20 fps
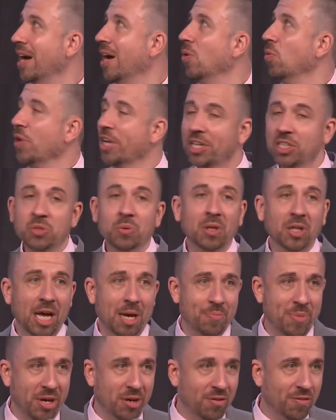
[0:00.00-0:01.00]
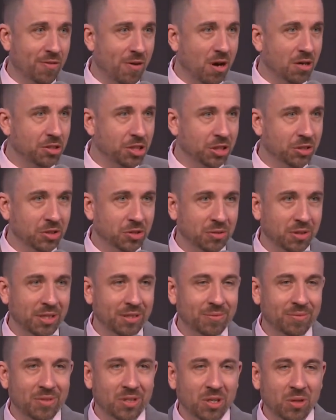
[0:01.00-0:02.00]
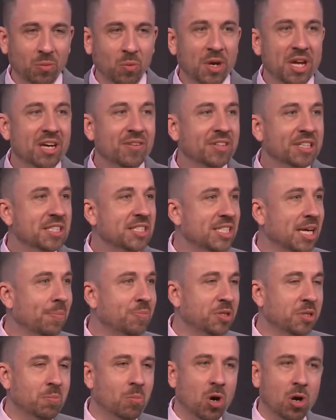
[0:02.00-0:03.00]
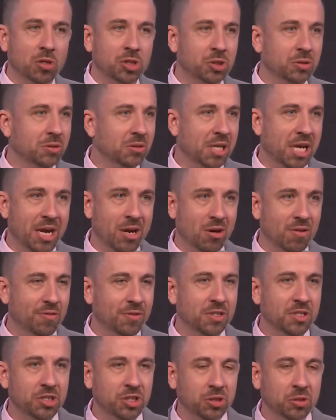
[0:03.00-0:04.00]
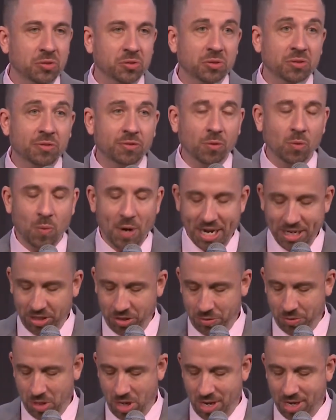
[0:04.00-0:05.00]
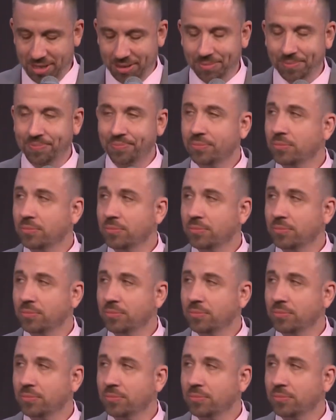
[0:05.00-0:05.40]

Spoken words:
We can do a lot better for our children. We have accepted marginal care for these children for way too long.